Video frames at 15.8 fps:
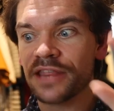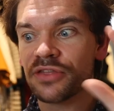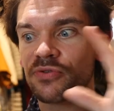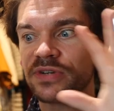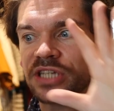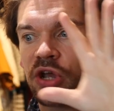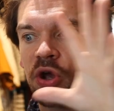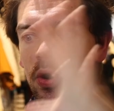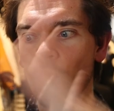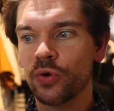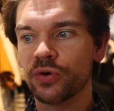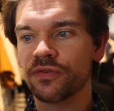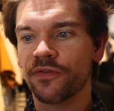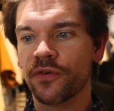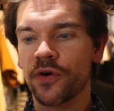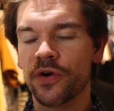And there is a
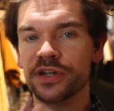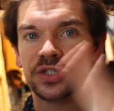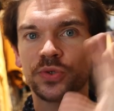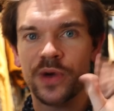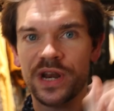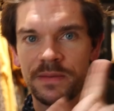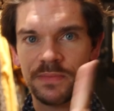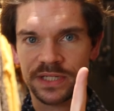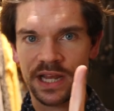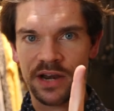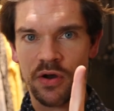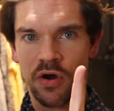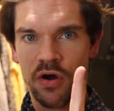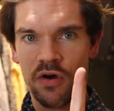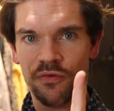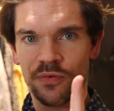code for
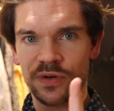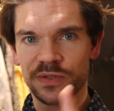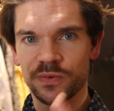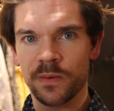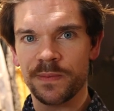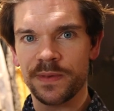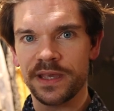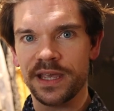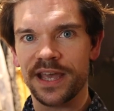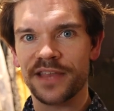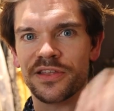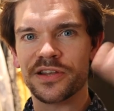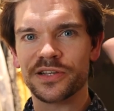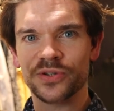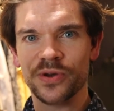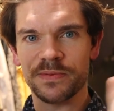20% off, which will be in
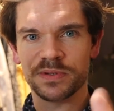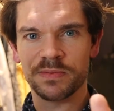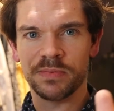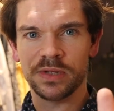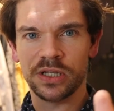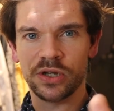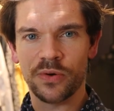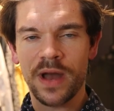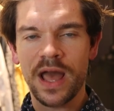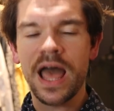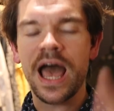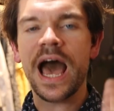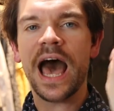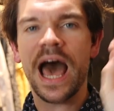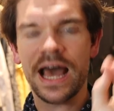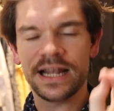the description below,
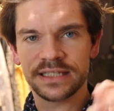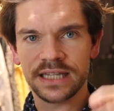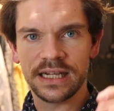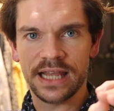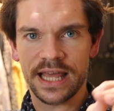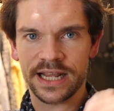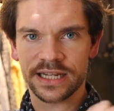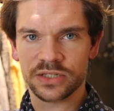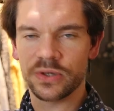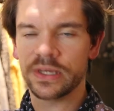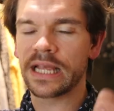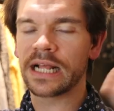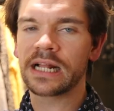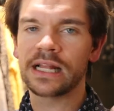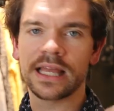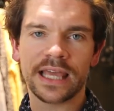and a link so you
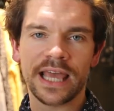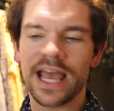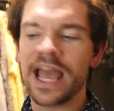can click